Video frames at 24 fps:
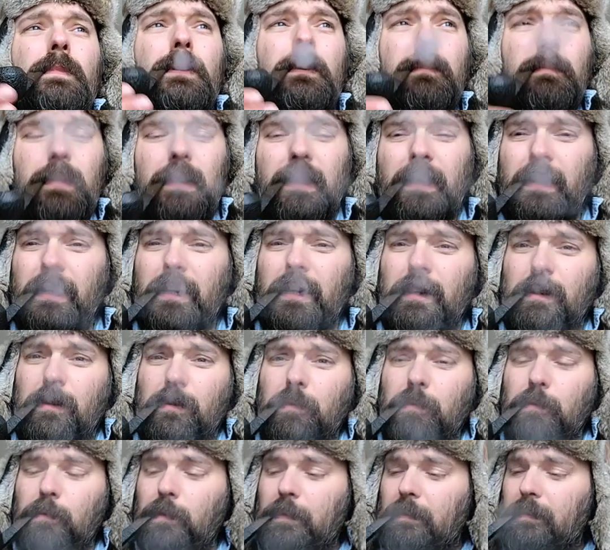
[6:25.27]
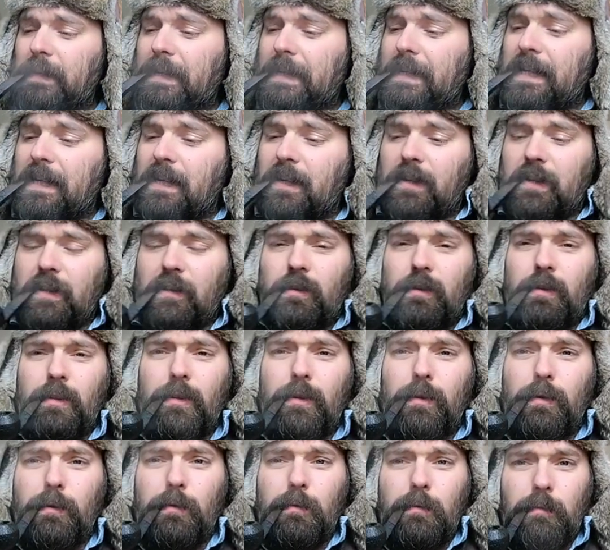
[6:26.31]
but no, we've got these
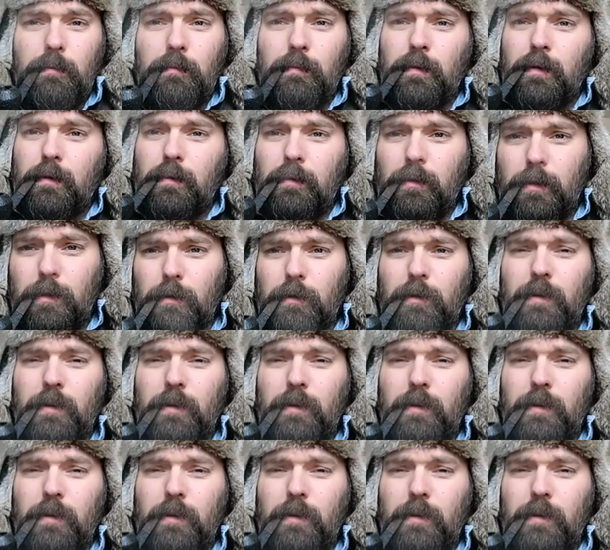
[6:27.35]
two two